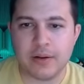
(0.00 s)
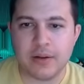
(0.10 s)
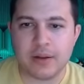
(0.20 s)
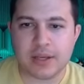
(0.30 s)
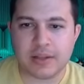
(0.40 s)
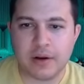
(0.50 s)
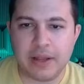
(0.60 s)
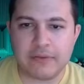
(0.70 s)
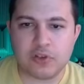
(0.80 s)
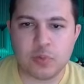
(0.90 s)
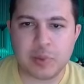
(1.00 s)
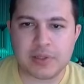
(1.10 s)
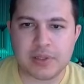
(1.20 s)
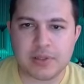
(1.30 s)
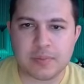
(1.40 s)
Because I already have two
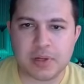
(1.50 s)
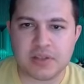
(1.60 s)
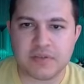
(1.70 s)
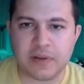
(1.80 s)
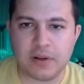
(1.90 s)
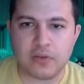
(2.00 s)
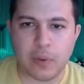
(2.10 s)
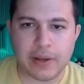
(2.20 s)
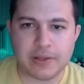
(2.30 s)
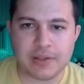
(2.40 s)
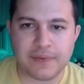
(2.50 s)
pieces, but it's defended twice.